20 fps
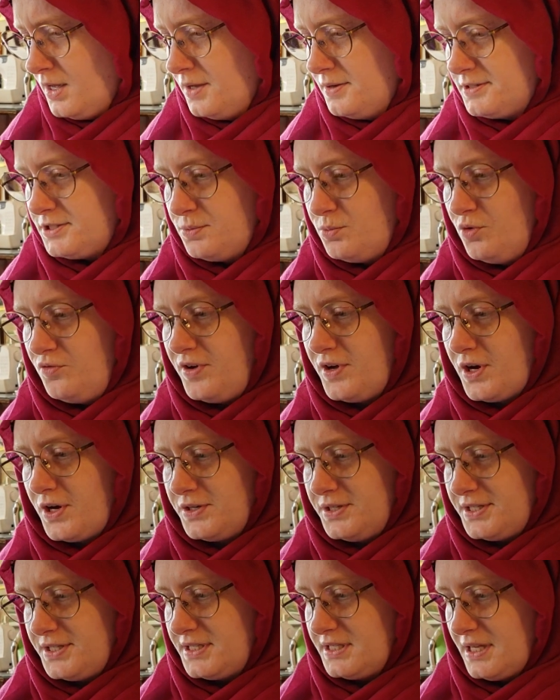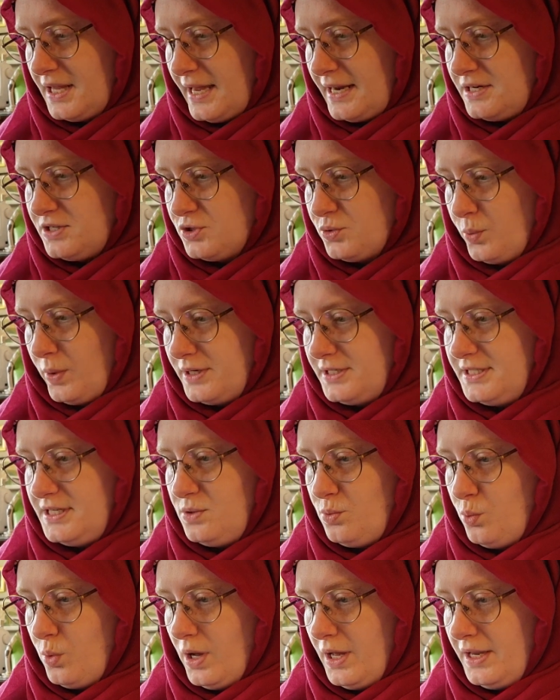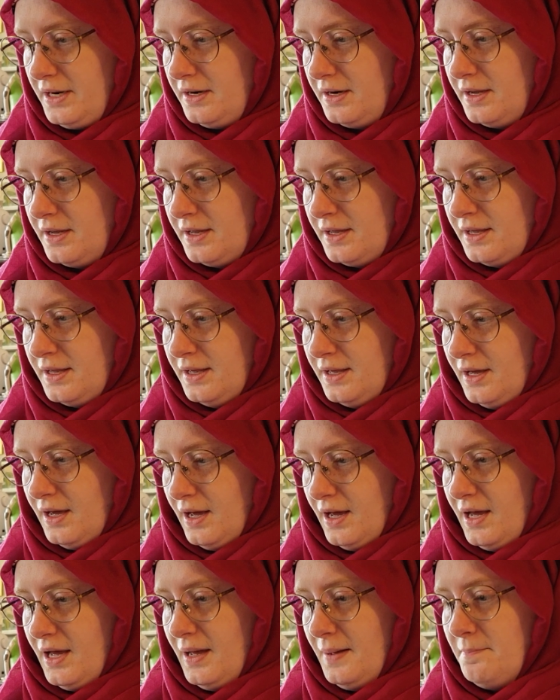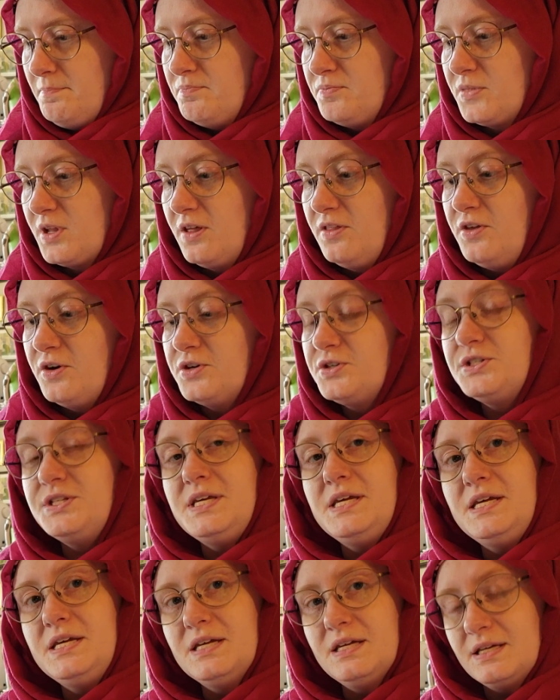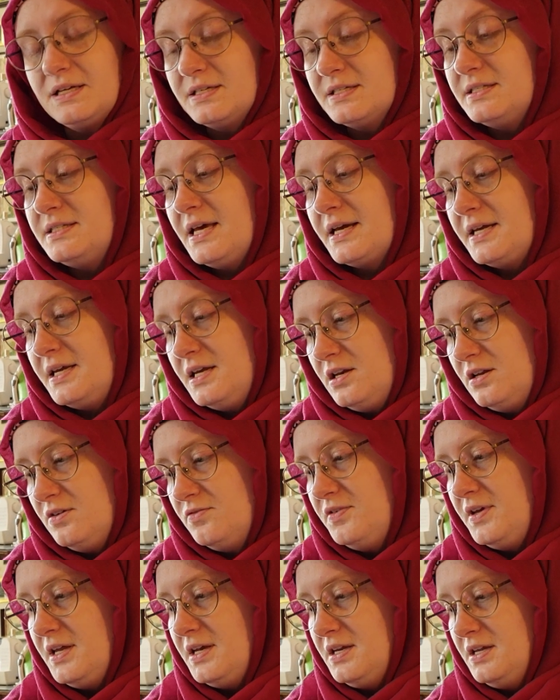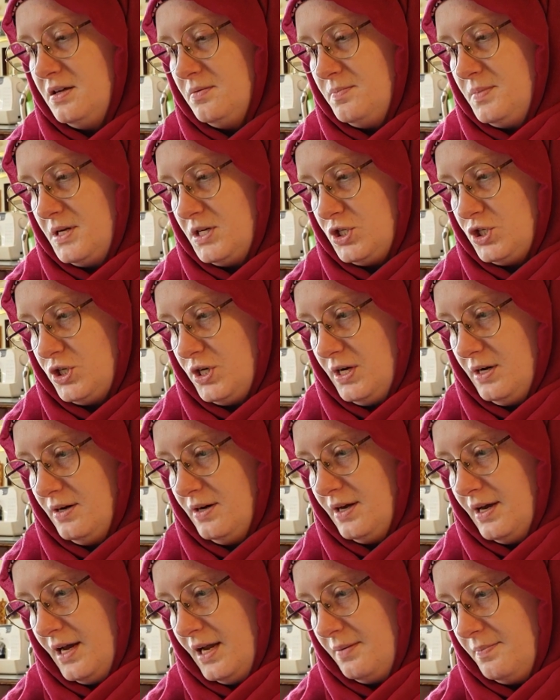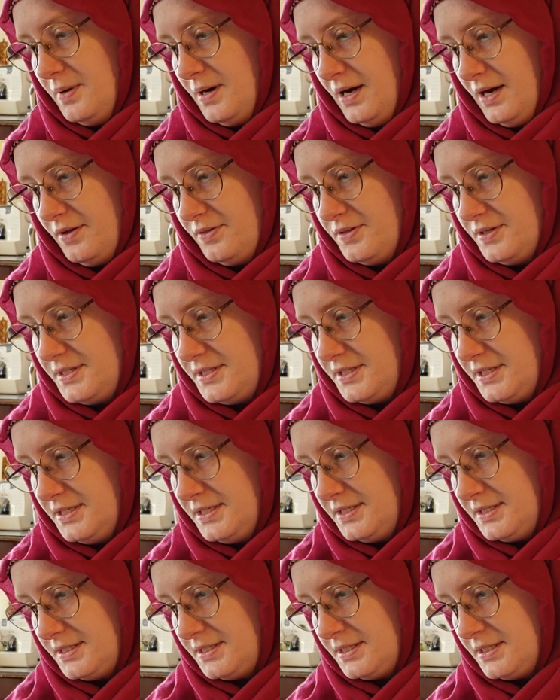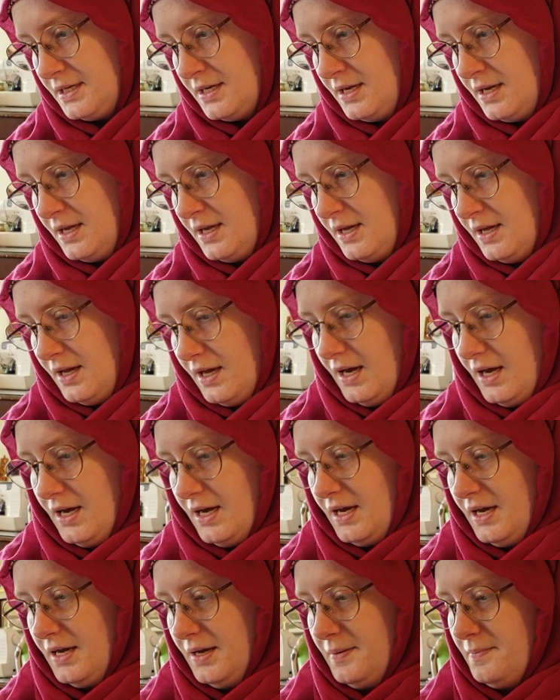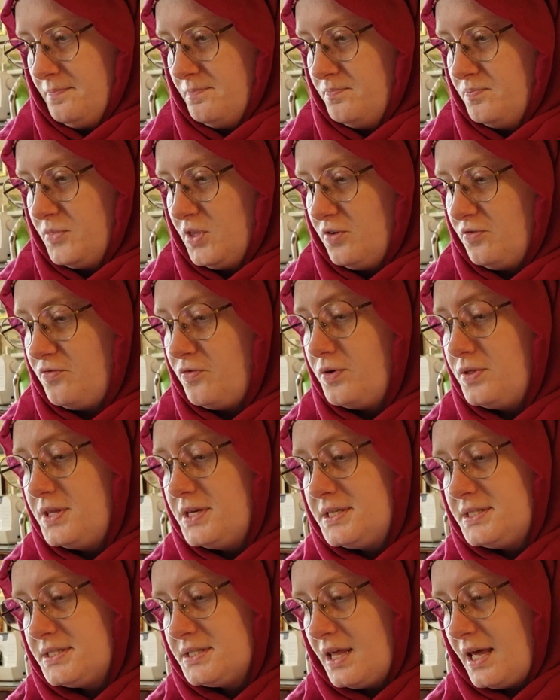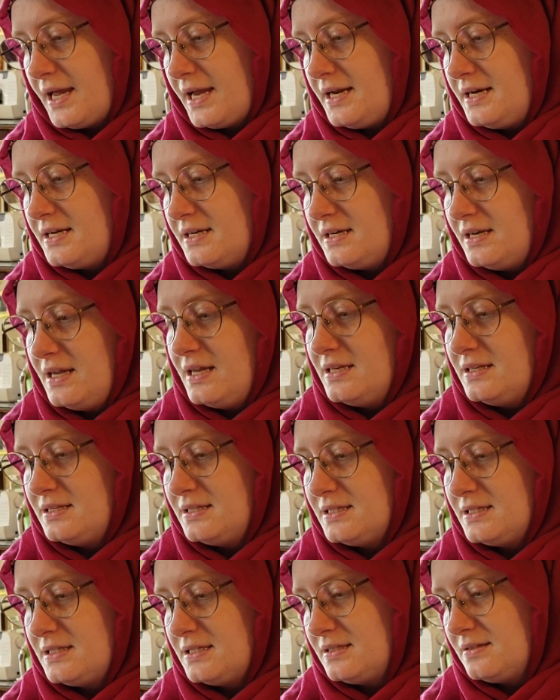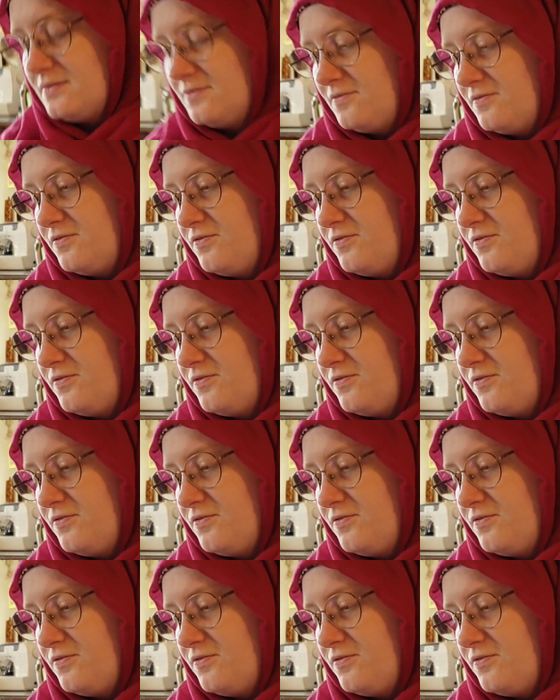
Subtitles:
So moving on to slide 21, there's the executive inhibition hypothesis. For this slide, it's